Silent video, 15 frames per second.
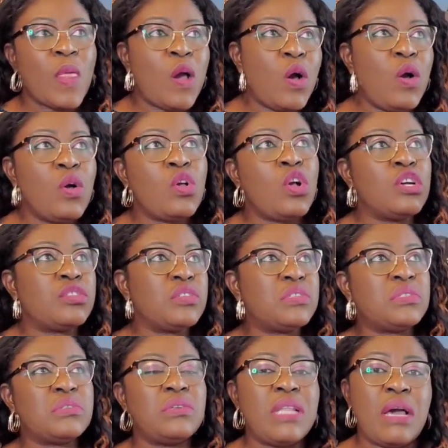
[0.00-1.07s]
Oh, go to
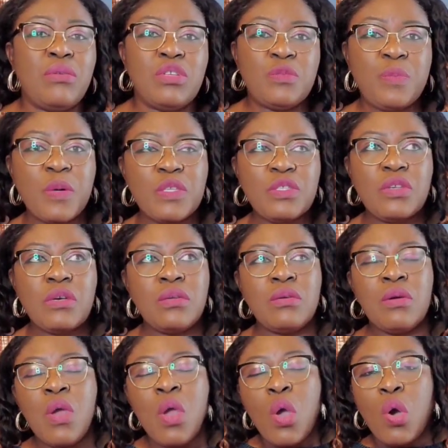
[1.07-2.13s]
school, I will sponsor
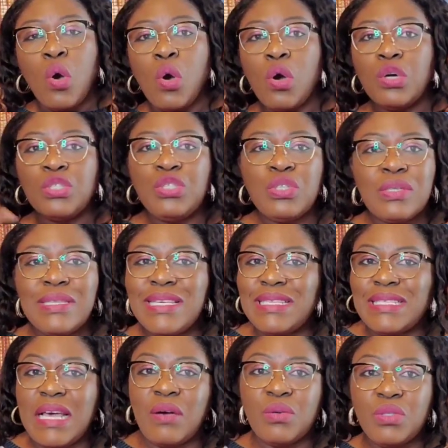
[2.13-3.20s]
you. Oh, do
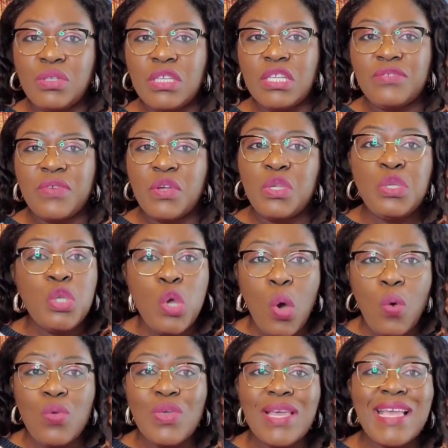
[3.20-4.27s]
this, I will do this for you.
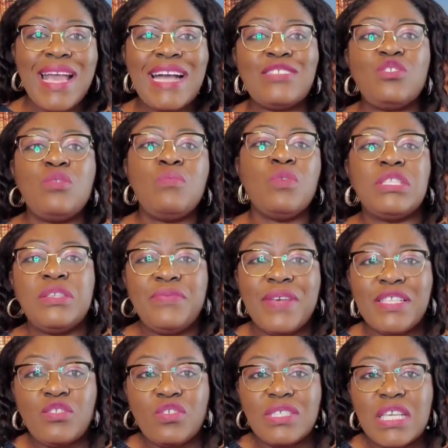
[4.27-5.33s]
No, you got to
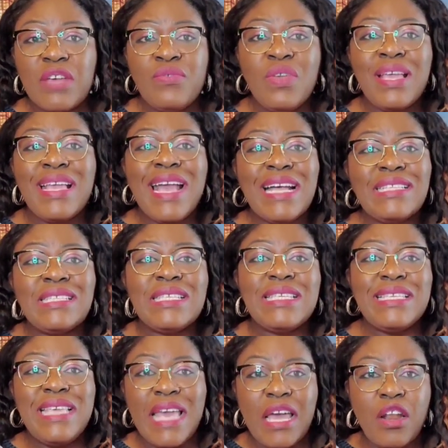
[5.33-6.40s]
motivate yourself. You got to
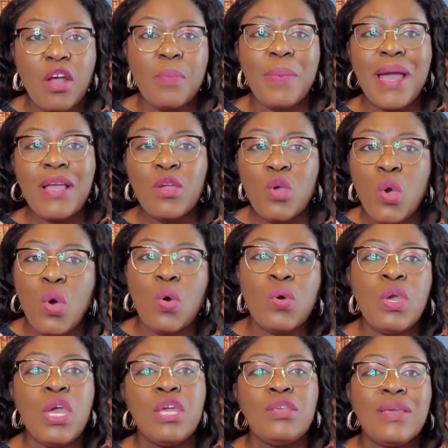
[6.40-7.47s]
get up and
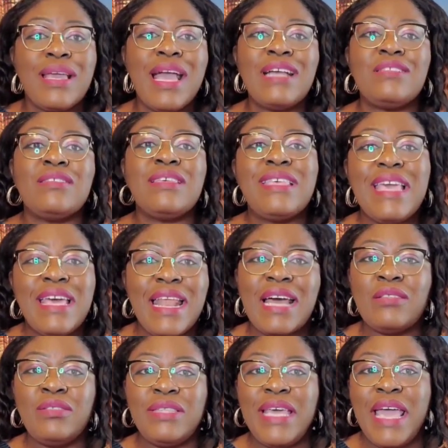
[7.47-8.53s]
go. You got to get
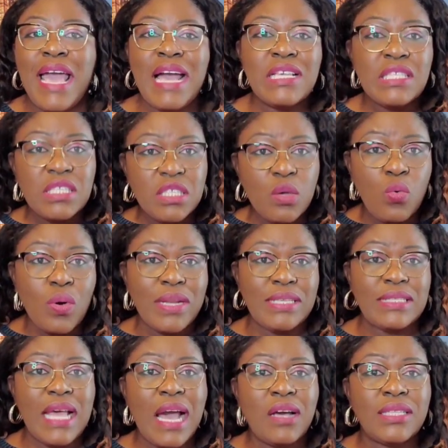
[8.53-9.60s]
out there and see what
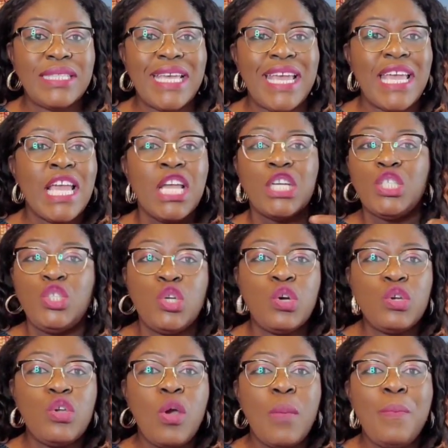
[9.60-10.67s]
is out there.
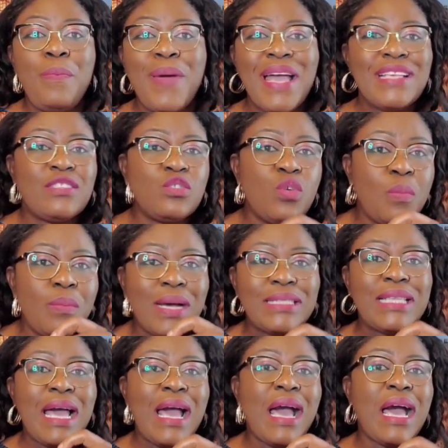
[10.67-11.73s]
Do your best, no
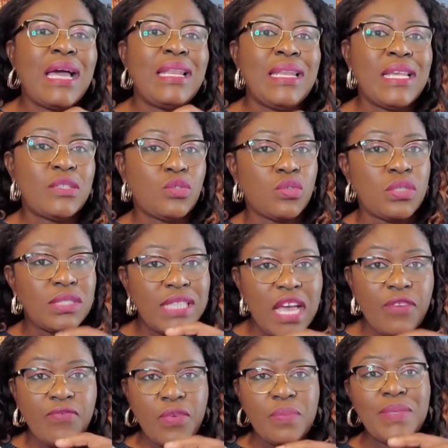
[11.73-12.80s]
matter how little.
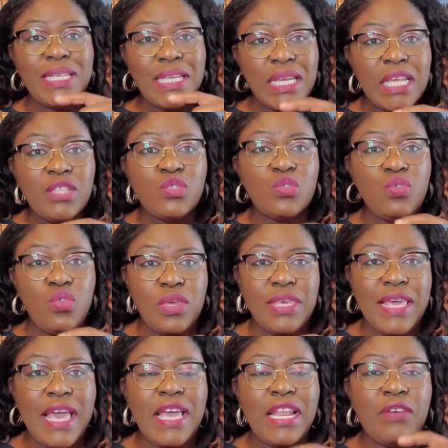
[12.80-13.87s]
Start from the little you
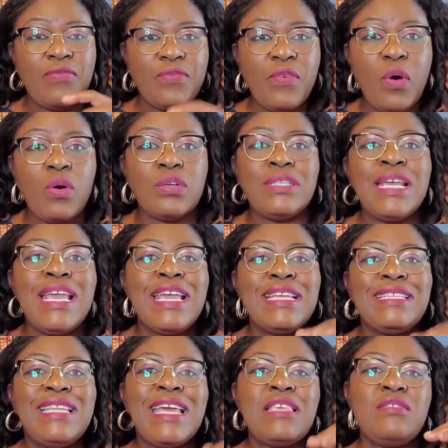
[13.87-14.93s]
can afford,
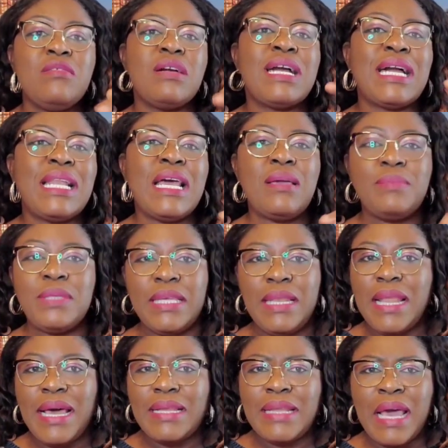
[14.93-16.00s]
then you climb the
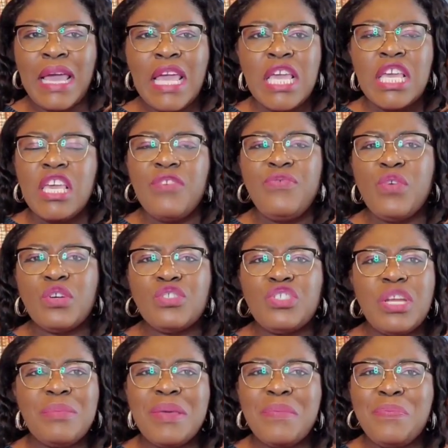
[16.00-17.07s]
ladder. If you're
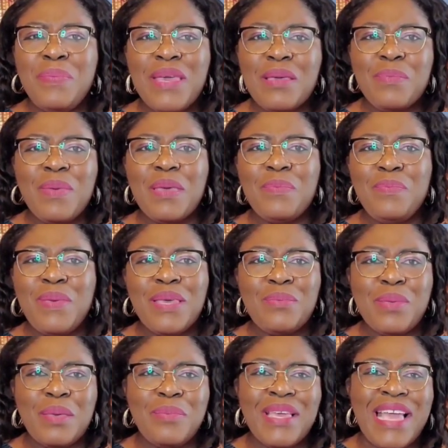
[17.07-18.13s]
dreaming
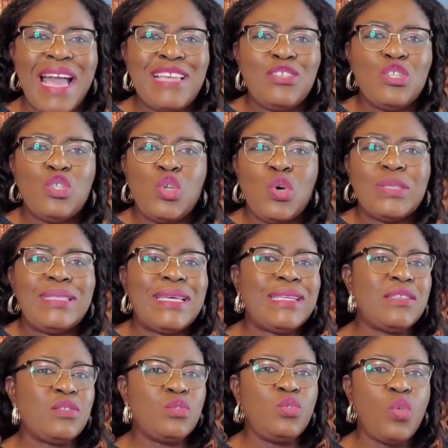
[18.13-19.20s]
big, and you know there
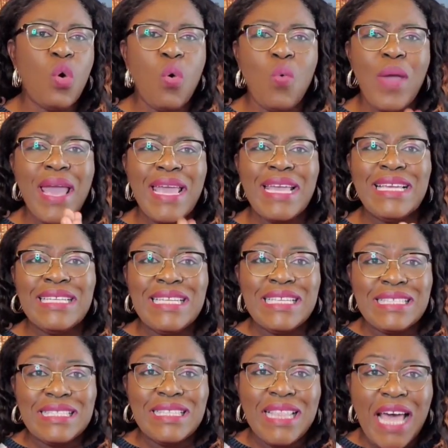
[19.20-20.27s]
is nowhere in
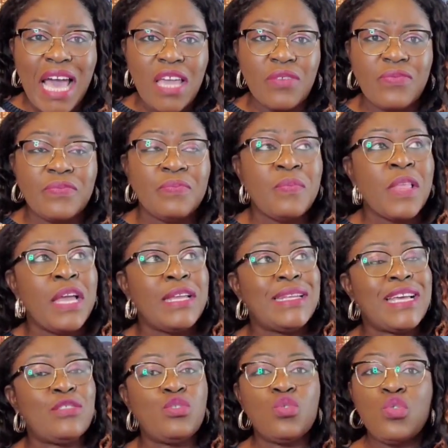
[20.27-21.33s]
this life
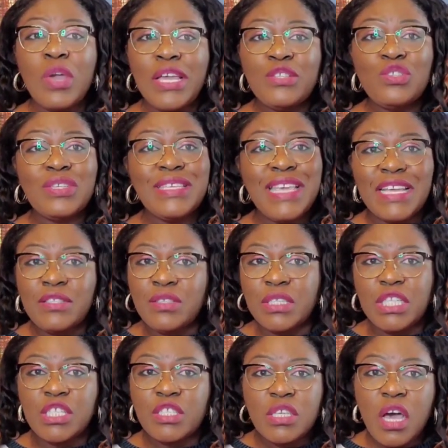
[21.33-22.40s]
that you're going to get to
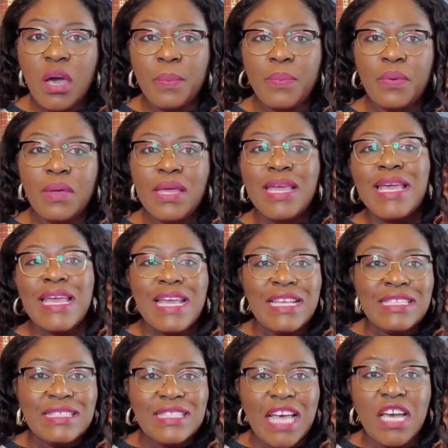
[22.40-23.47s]
the top, it
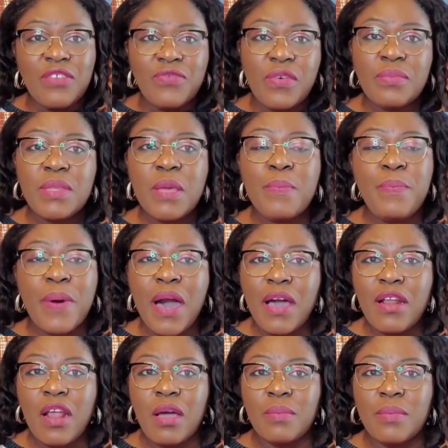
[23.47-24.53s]
starts from the
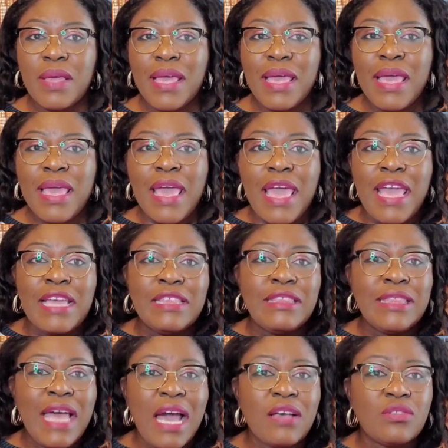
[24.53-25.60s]
bottom.
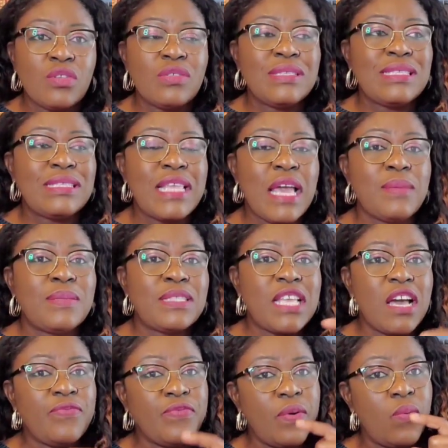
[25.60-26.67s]
1,000 steps
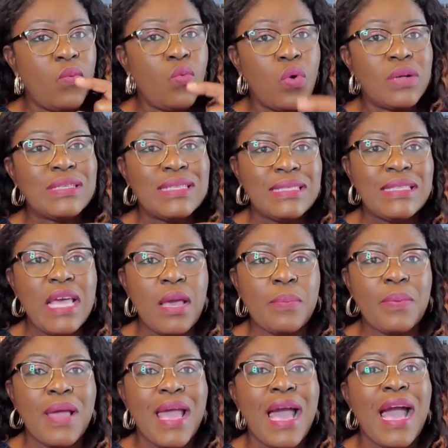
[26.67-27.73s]
start from one
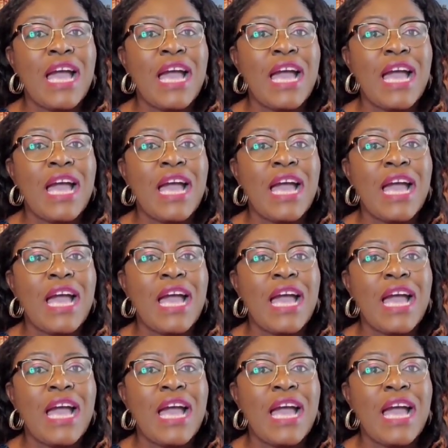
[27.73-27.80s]
step.